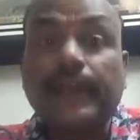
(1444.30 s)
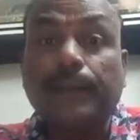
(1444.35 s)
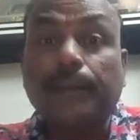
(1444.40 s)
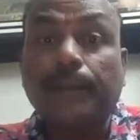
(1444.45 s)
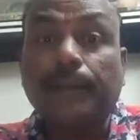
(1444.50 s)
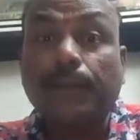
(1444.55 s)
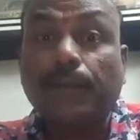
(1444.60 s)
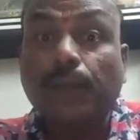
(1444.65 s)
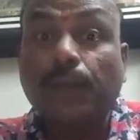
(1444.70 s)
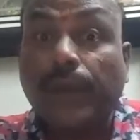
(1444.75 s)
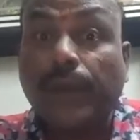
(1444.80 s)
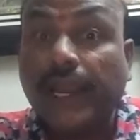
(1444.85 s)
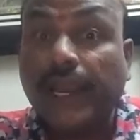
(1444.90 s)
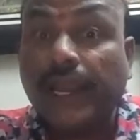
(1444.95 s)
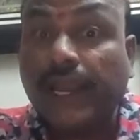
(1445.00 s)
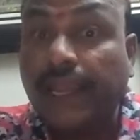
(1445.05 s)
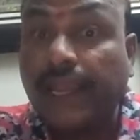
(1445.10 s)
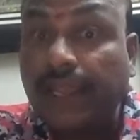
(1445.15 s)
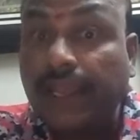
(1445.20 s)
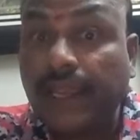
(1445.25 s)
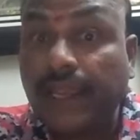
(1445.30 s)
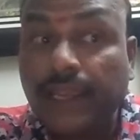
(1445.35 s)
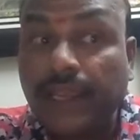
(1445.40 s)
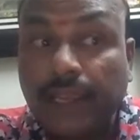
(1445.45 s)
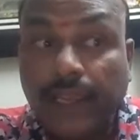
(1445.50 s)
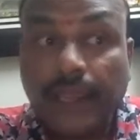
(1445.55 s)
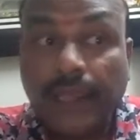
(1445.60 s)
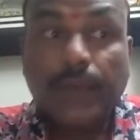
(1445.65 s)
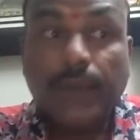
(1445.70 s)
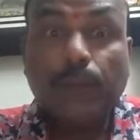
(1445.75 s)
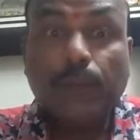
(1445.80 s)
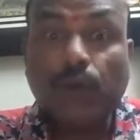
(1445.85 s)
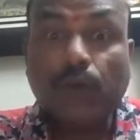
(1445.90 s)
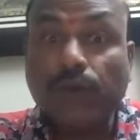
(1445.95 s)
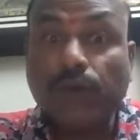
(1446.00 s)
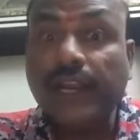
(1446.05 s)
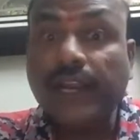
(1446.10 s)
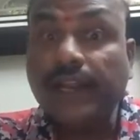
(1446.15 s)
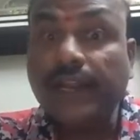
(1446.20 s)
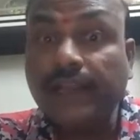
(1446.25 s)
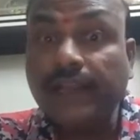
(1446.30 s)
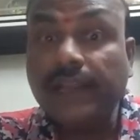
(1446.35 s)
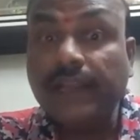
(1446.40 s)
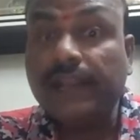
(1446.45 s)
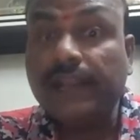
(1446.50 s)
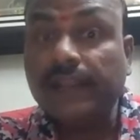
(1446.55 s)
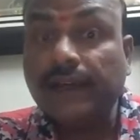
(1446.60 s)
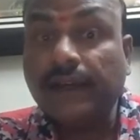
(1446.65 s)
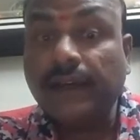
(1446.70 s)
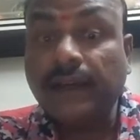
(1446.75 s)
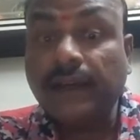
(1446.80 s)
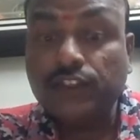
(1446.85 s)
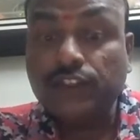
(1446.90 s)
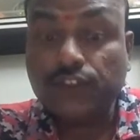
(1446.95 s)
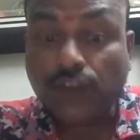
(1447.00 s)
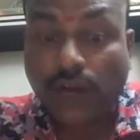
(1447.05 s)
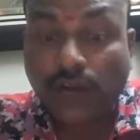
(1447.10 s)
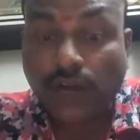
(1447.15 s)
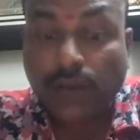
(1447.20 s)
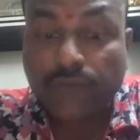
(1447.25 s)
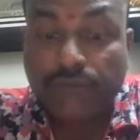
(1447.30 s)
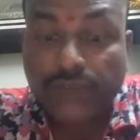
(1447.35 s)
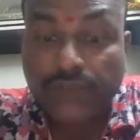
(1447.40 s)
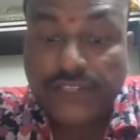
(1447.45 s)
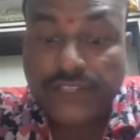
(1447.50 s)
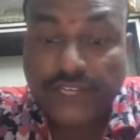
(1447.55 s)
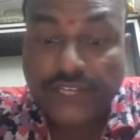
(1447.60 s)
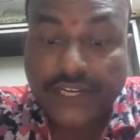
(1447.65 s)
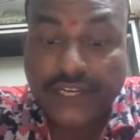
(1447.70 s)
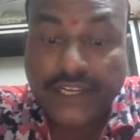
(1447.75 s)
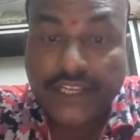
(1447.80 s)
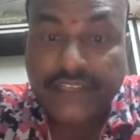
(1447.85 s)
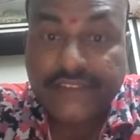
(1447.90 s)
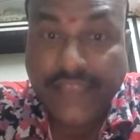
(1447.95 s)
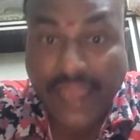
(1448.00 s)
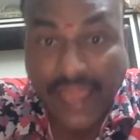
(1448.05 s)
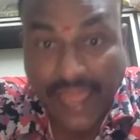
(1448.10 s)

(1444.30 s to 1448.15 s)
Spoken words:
them by providing the job facilities